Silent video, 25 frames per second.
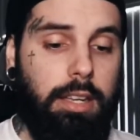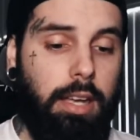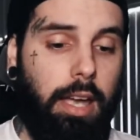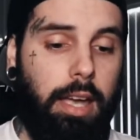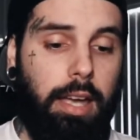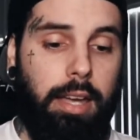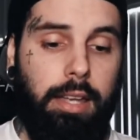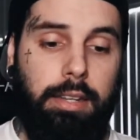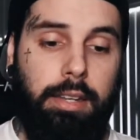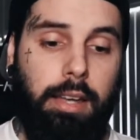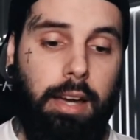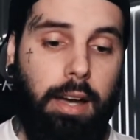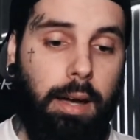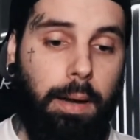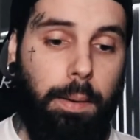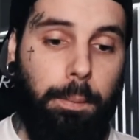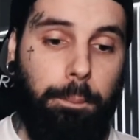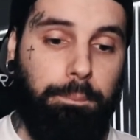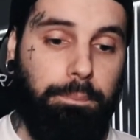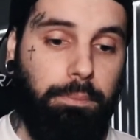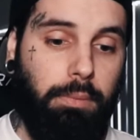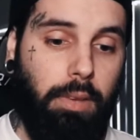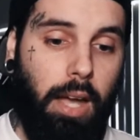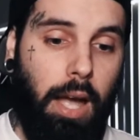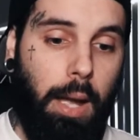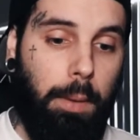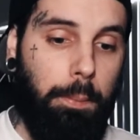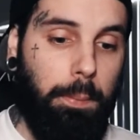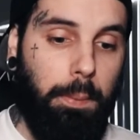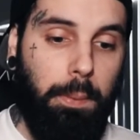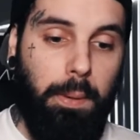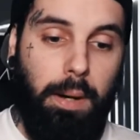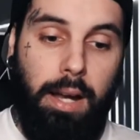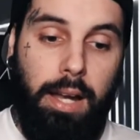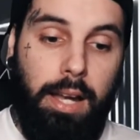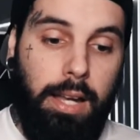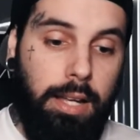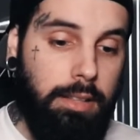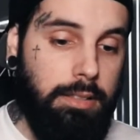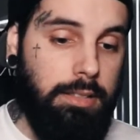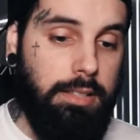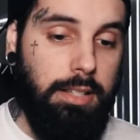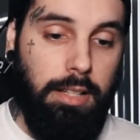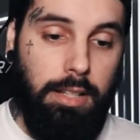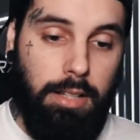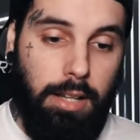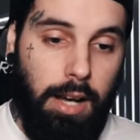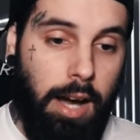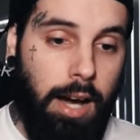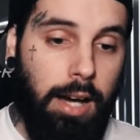And I pray
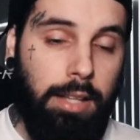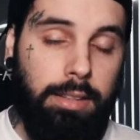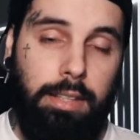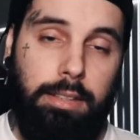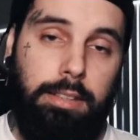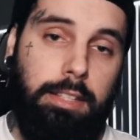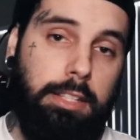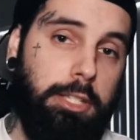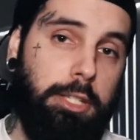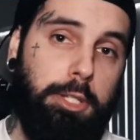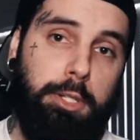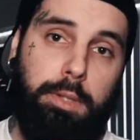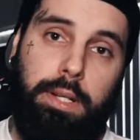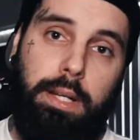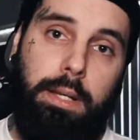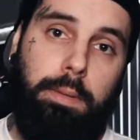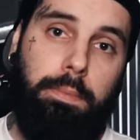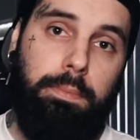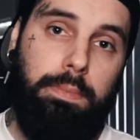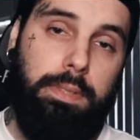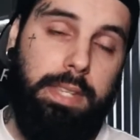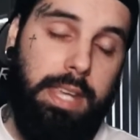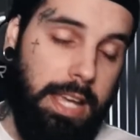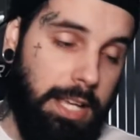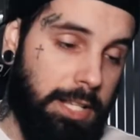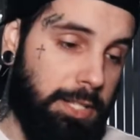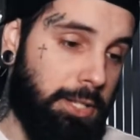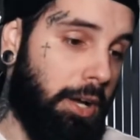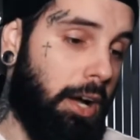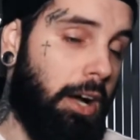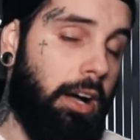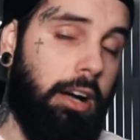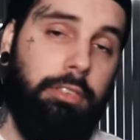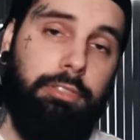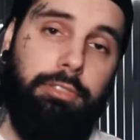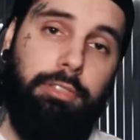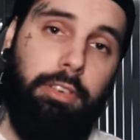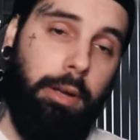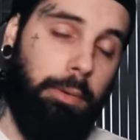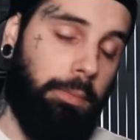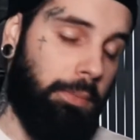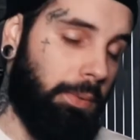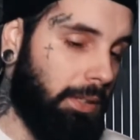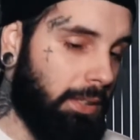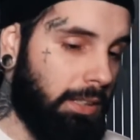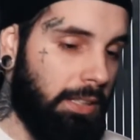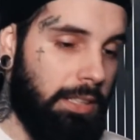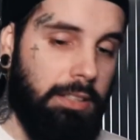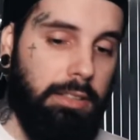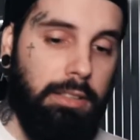to God that this stream takes off. I
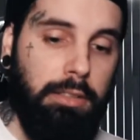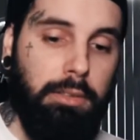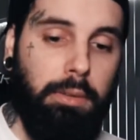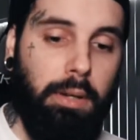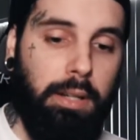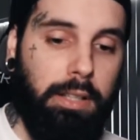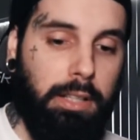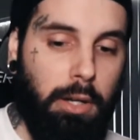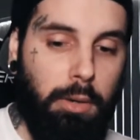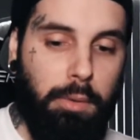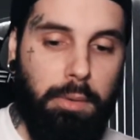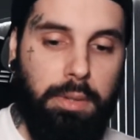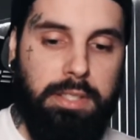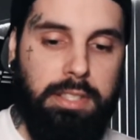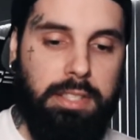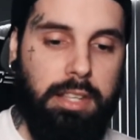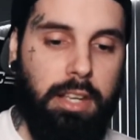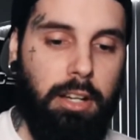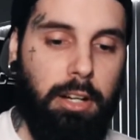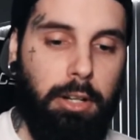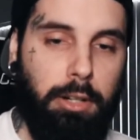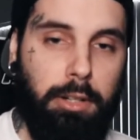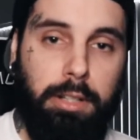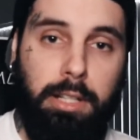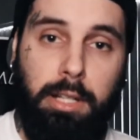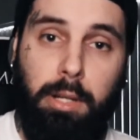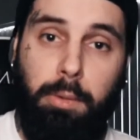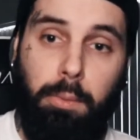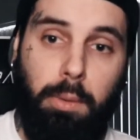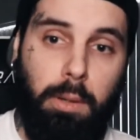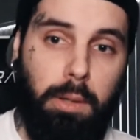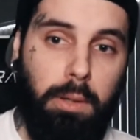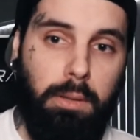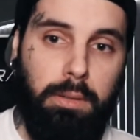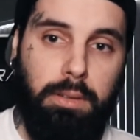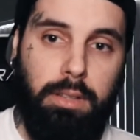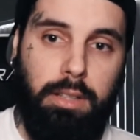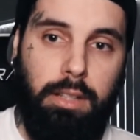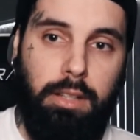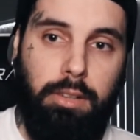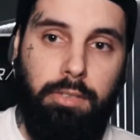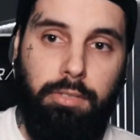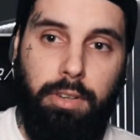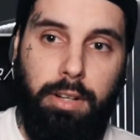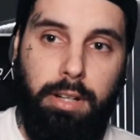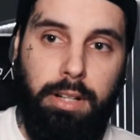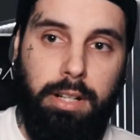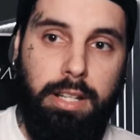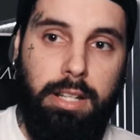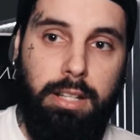really do. I know it's a hurting world and a
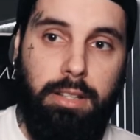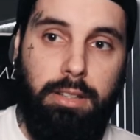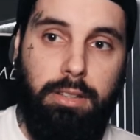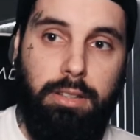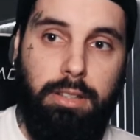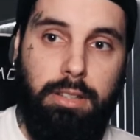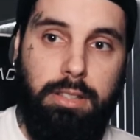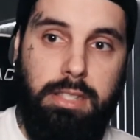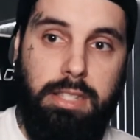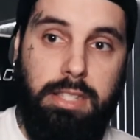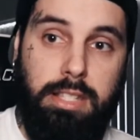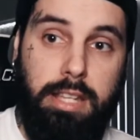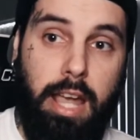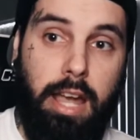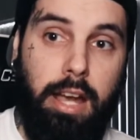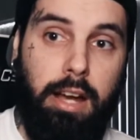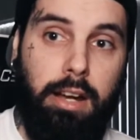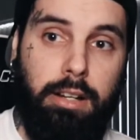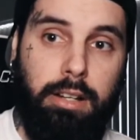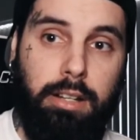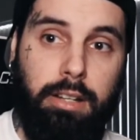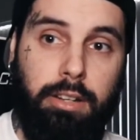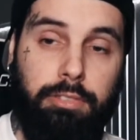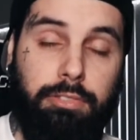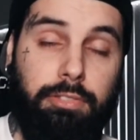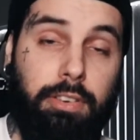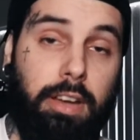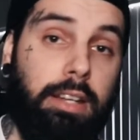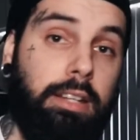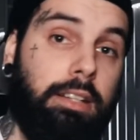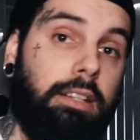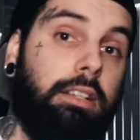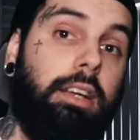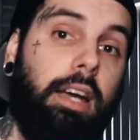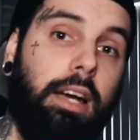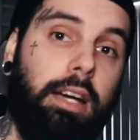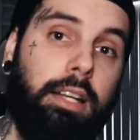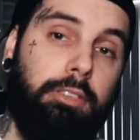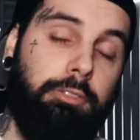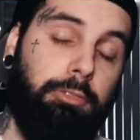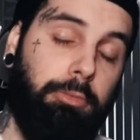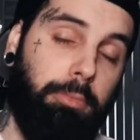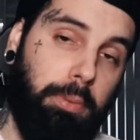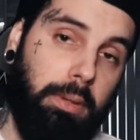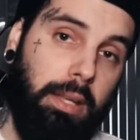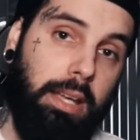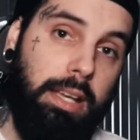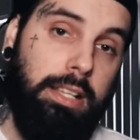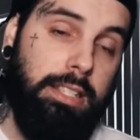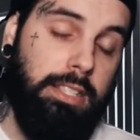very scared and offended kind of
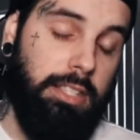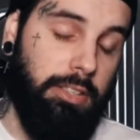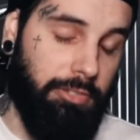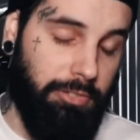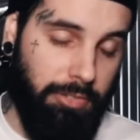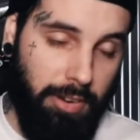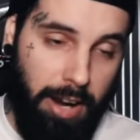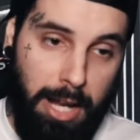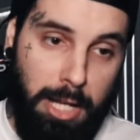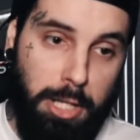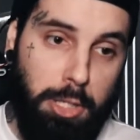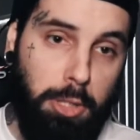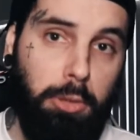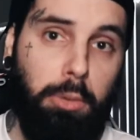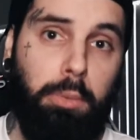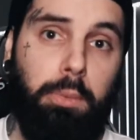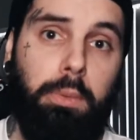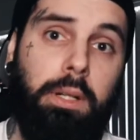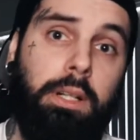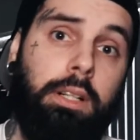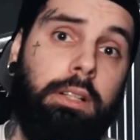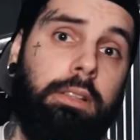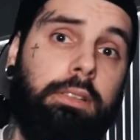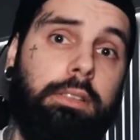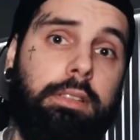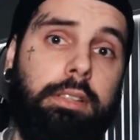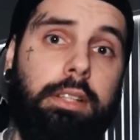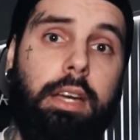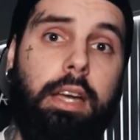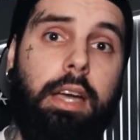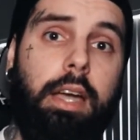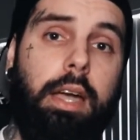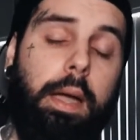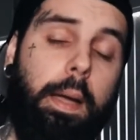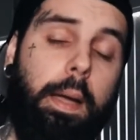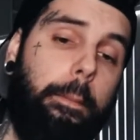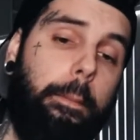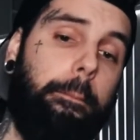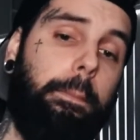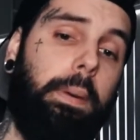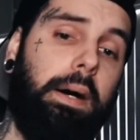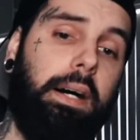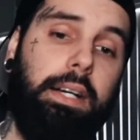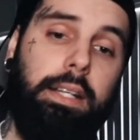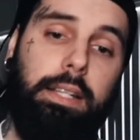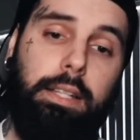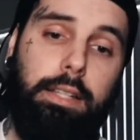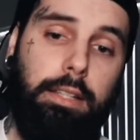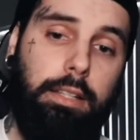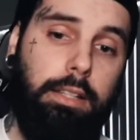place, a fragile world,
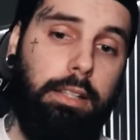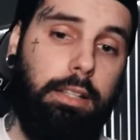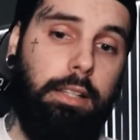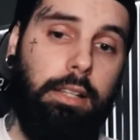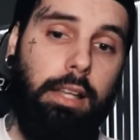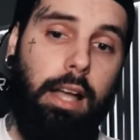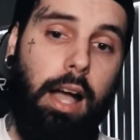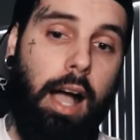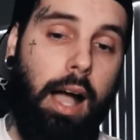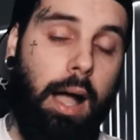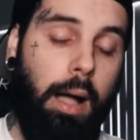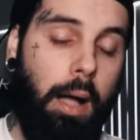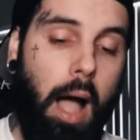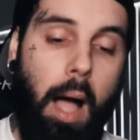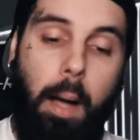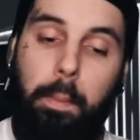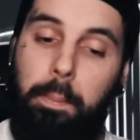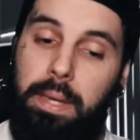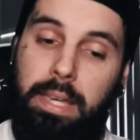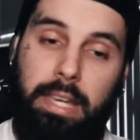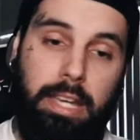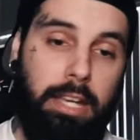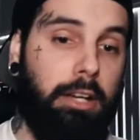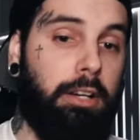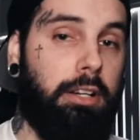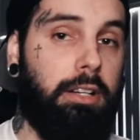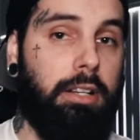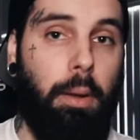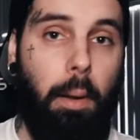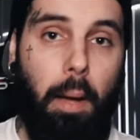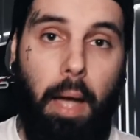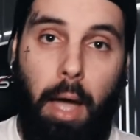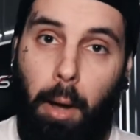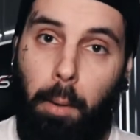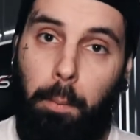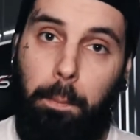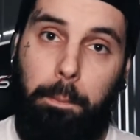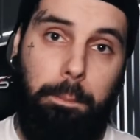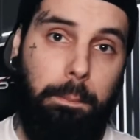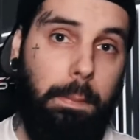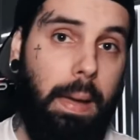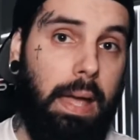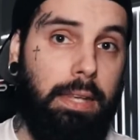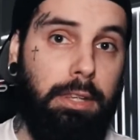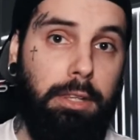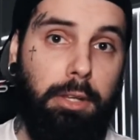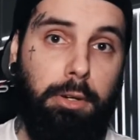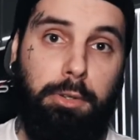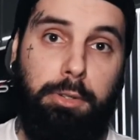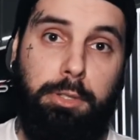but I'm here to help
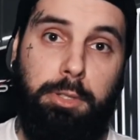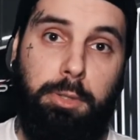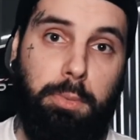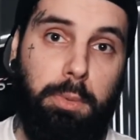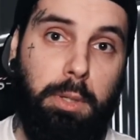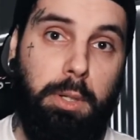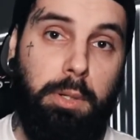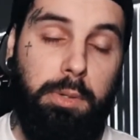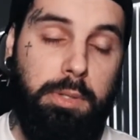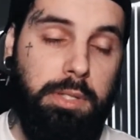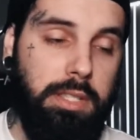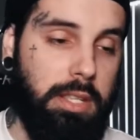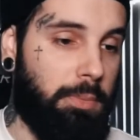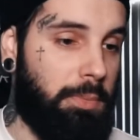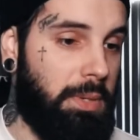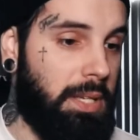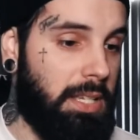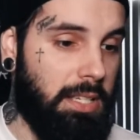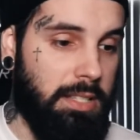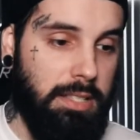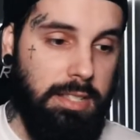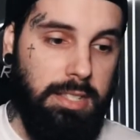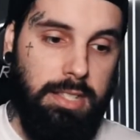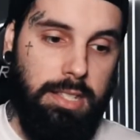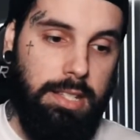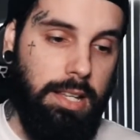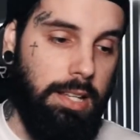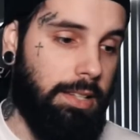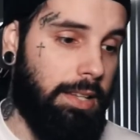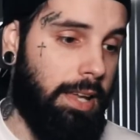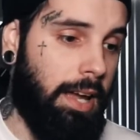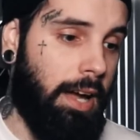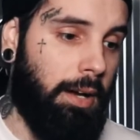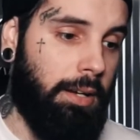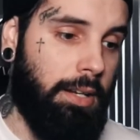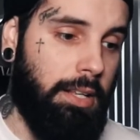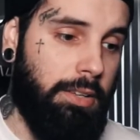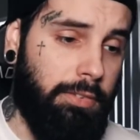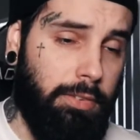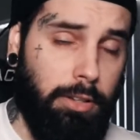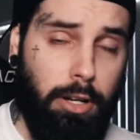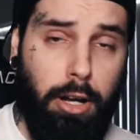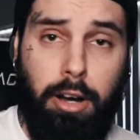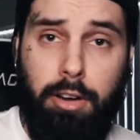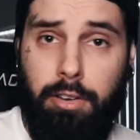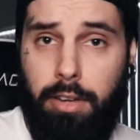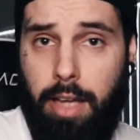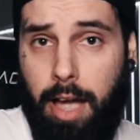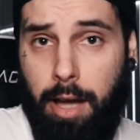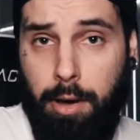mend those wounds, and we can sit down even
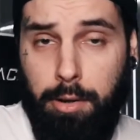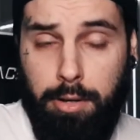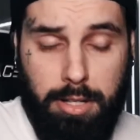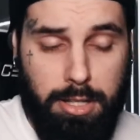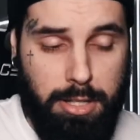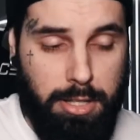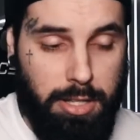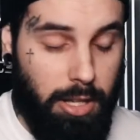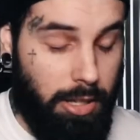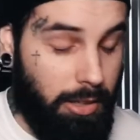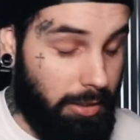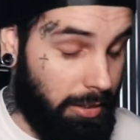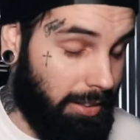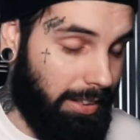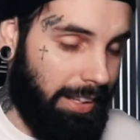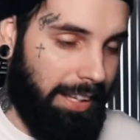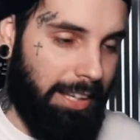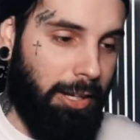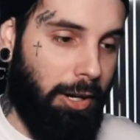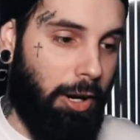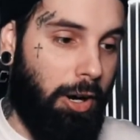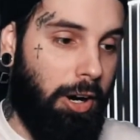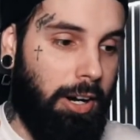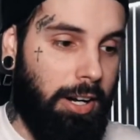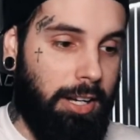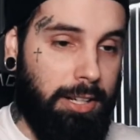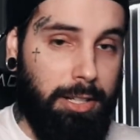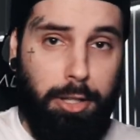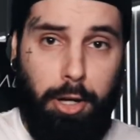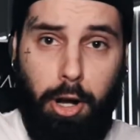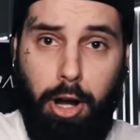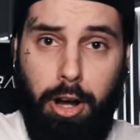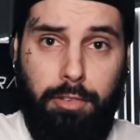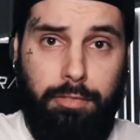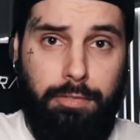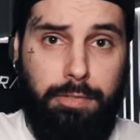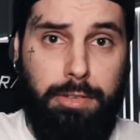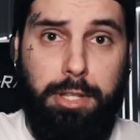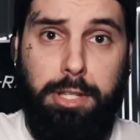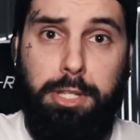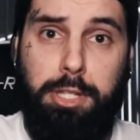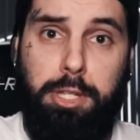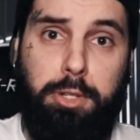out of the, like, on and off of the